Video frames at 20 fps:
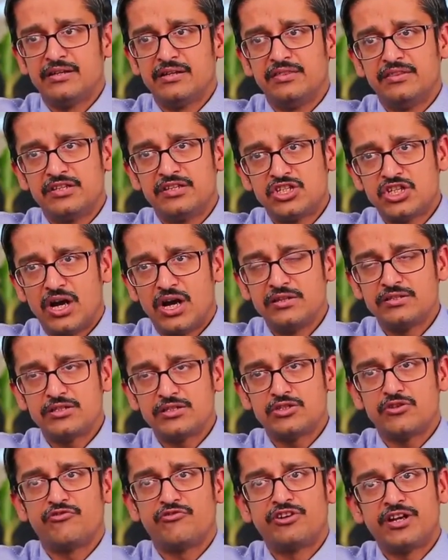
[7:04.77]
the
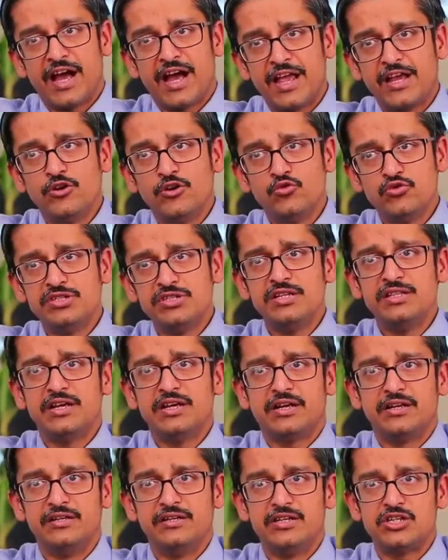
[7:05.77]
chances of diagnosing the
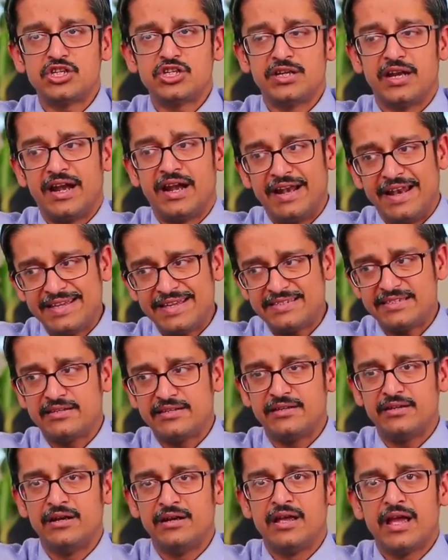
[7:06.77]
condition are
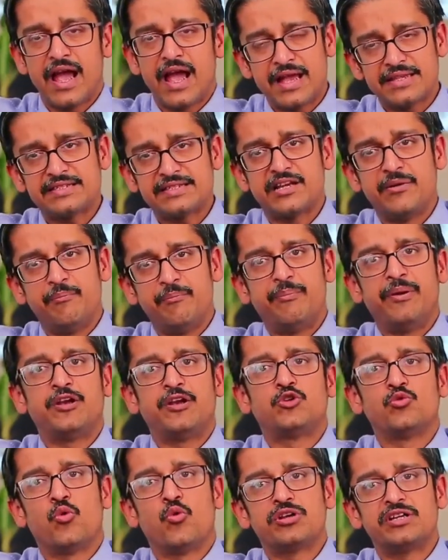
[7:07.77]
lesser as
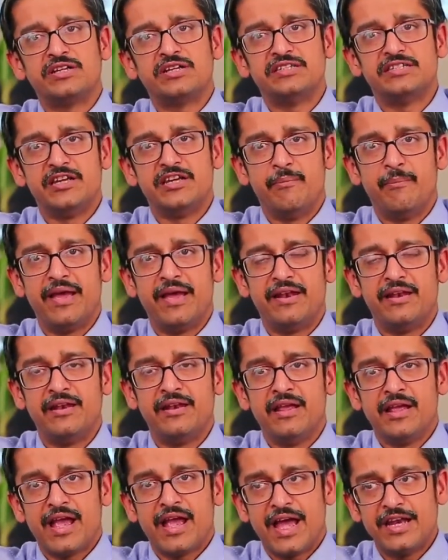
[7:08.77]
compared to what it is in men,